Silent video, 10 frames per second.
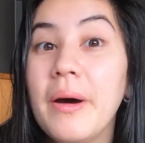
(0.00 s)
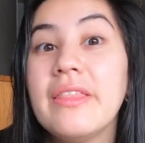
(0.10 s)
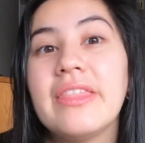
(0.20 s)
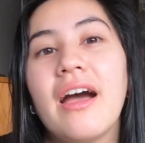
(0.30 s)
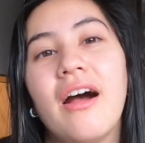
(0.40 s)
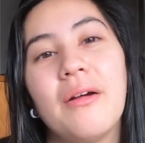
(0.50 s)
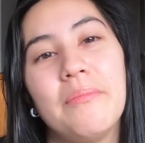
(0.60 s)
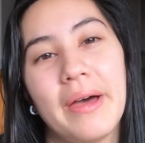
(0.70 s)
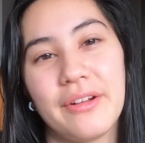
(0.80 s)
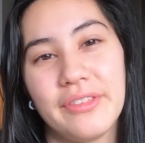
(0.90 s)
but they are
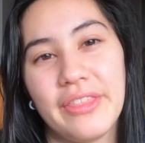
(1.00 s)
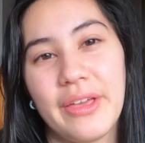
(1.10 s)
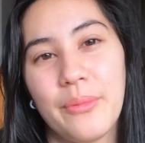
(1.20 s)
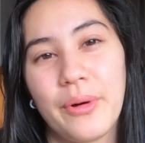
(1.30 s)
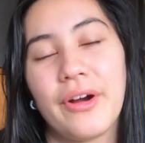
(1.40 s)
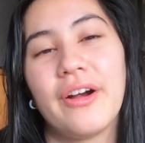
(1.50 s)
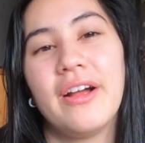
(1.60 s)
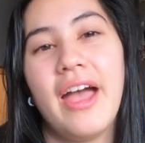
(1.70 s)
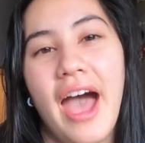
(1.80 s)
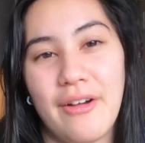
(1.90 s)
better than they
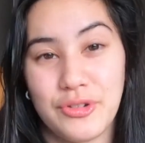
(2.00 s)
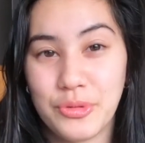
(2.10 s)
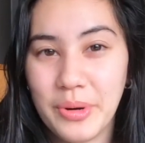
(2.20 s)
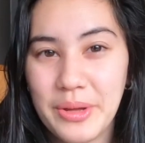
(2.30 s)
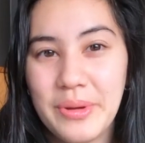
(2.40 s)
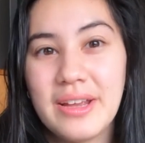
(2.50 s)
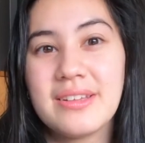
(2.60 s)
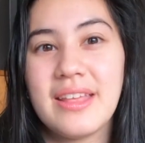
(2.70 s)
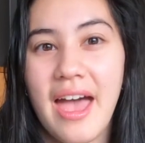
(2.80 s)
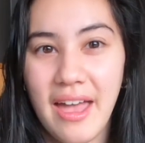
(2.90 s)
were after 20
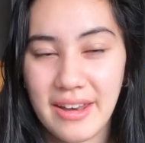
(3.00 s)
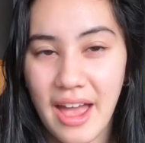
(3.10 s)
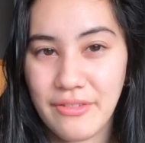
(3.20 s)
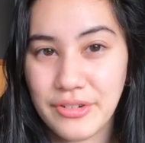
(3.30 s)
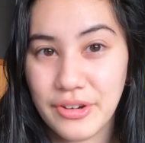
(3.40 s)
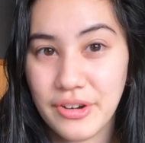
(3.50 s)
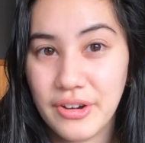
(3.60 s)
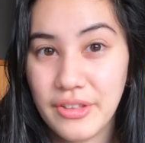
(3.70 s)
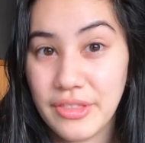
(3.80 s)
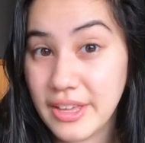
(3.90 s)
weeks and
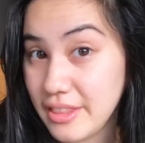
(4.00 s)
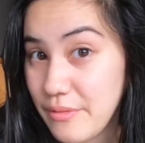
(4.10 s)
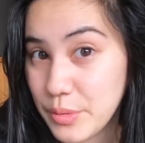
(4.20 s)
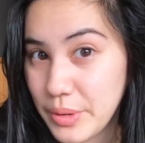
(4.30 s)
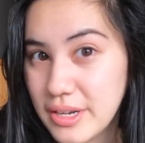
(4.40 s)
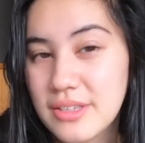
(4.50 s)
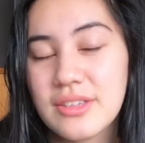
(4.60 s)
after the 11 weeks.